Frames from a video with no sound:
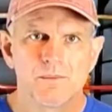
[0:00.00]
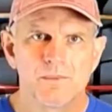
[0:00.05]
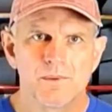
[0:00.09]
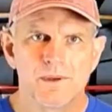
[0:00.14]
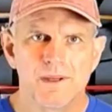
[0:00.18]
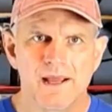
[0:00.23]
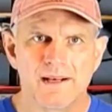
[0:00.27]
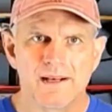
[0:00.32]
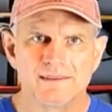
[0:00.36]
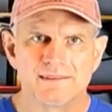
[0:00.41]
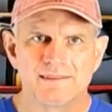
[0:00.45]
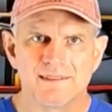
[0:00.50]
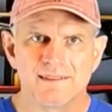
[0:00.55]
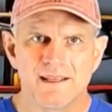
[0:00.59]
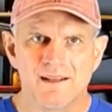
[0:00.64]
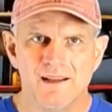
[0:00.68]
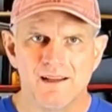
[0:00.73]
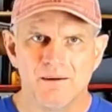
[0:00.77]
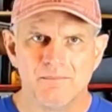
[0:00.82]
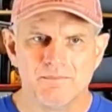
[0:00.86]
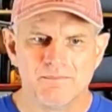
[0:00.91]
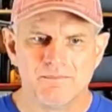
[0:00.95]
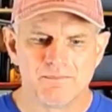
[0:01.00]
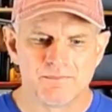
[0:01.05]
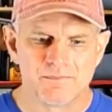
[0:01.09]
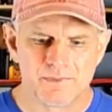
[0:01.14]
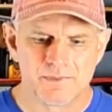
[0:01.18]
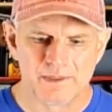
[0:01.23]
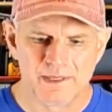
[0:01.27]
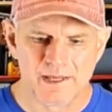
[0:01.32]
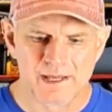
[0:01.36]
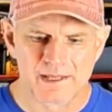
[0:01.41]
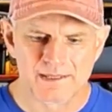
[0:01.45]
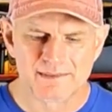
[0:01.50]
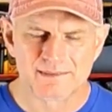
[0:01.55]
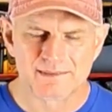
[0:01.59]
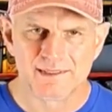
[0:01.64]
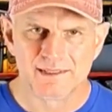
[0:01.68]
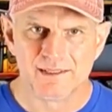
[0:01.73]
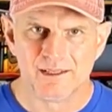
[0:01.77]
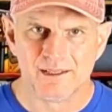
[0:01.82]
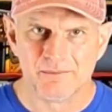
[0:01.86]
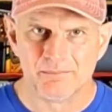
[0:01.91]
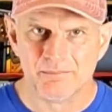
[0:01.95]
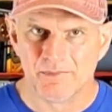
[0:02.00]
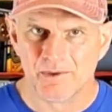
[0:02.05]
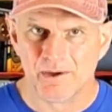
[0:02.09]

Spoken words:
We got it set up. We got it set up.